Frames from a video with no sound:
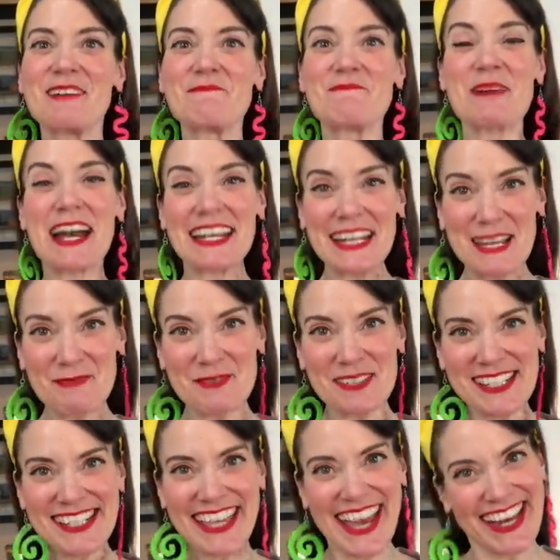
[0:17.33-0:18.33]
My name
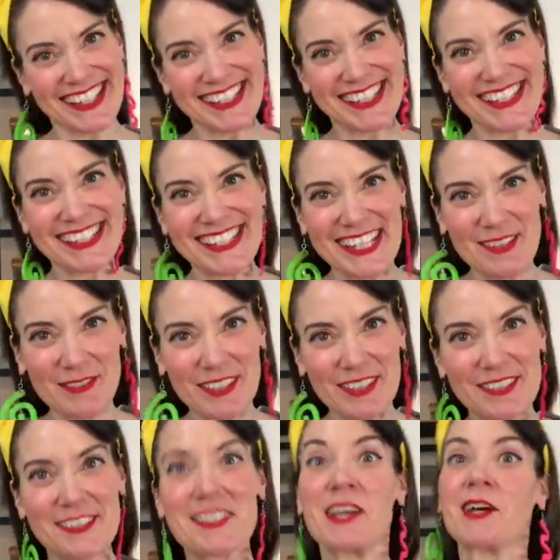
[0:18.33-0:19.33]
is Cassie
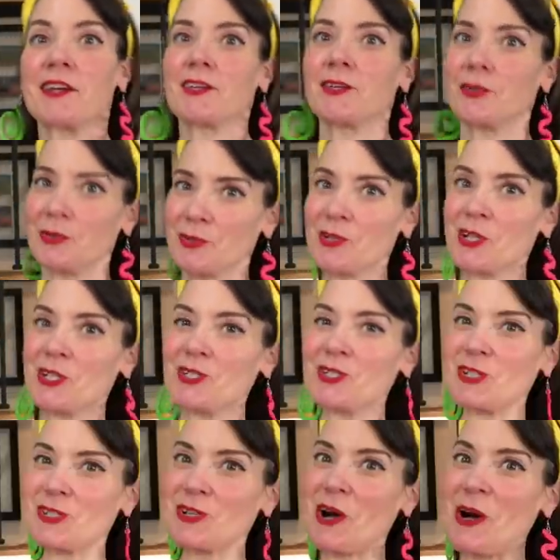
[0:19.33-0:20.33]
Stevens. You can
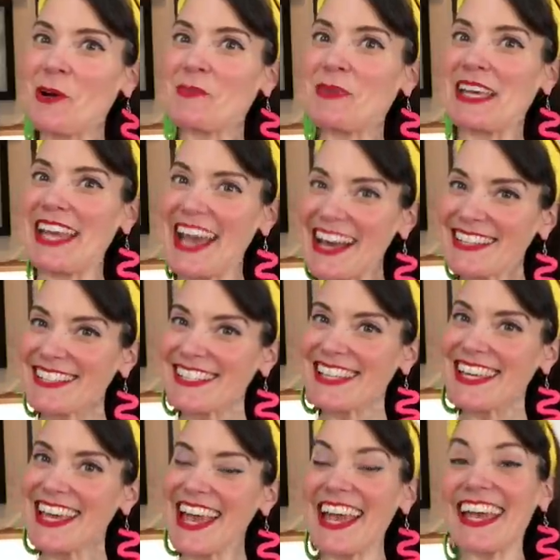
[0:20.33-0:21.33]
just call me
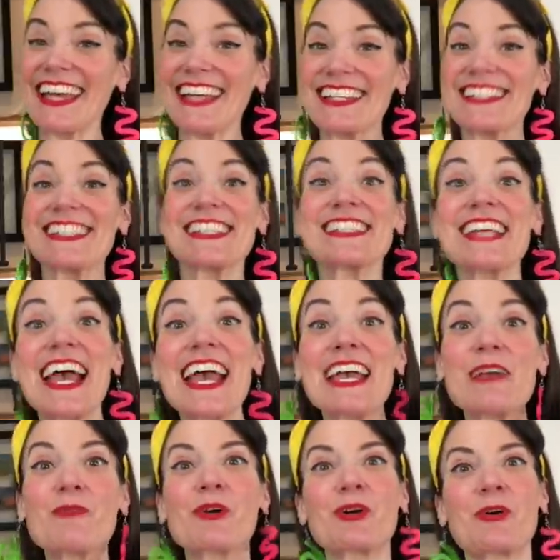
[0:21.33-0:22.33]
Cassie, and
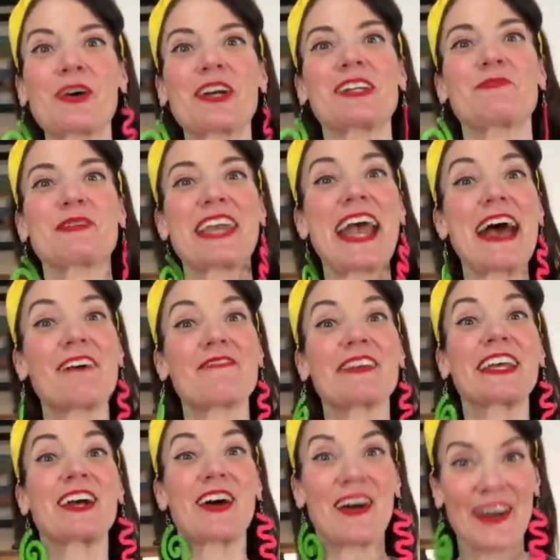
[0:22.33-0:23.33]
today we're going to be
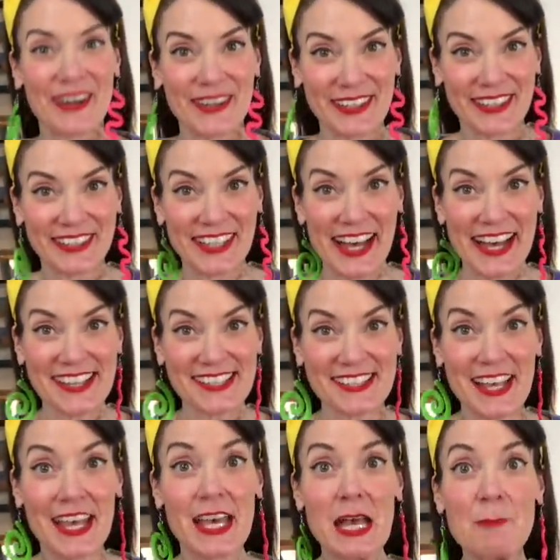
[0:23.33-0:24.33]
having art
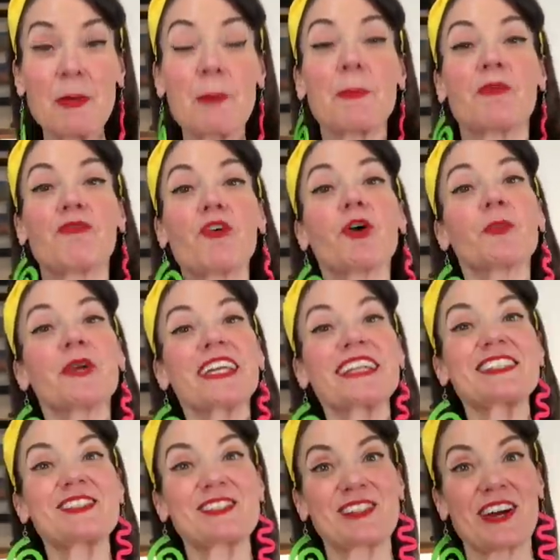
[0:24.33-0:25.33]
class. But before we
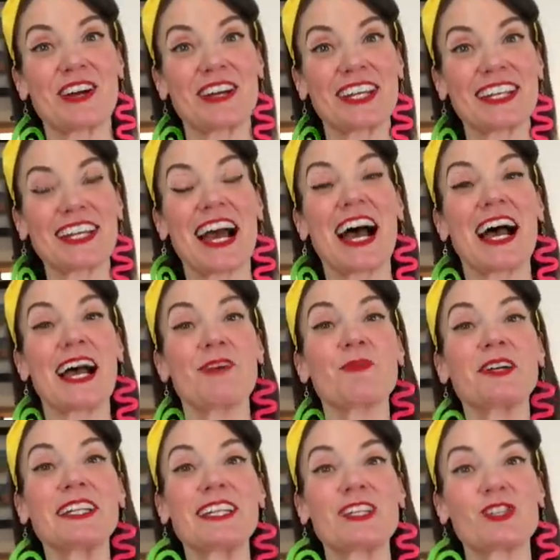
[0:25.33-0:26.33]
get started, I
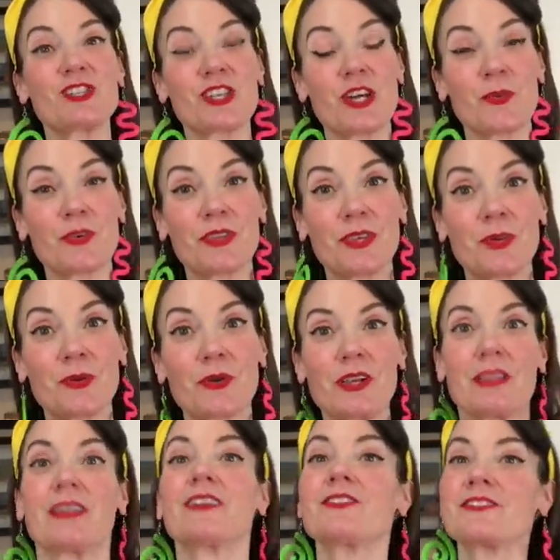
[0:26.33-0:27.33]
wanted to share with you
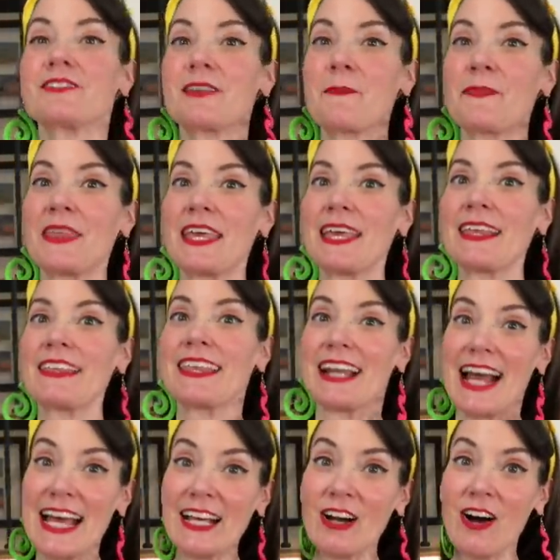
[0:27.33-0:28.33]
a little something
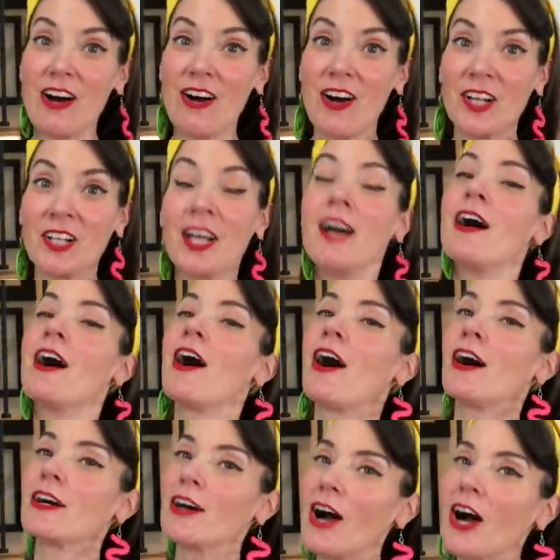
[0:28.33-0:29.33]
that I call
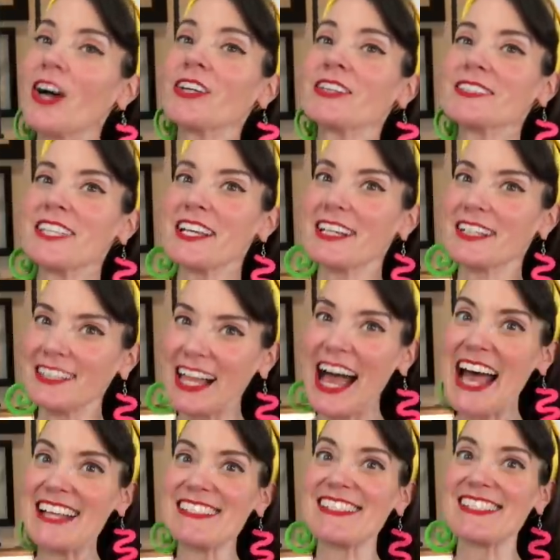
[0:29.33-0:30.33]
our art
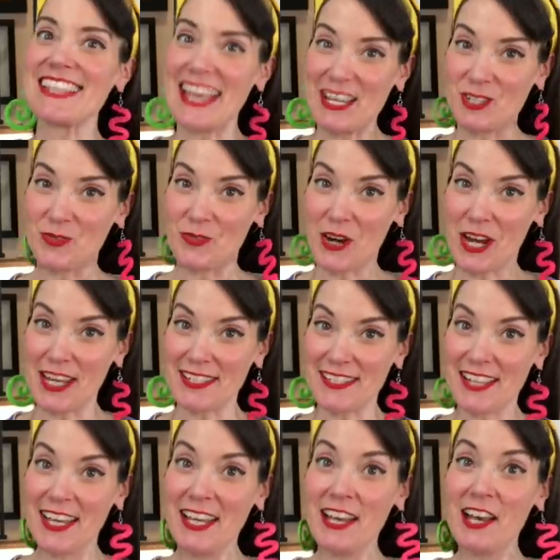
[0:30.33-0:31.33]
class catchphrase.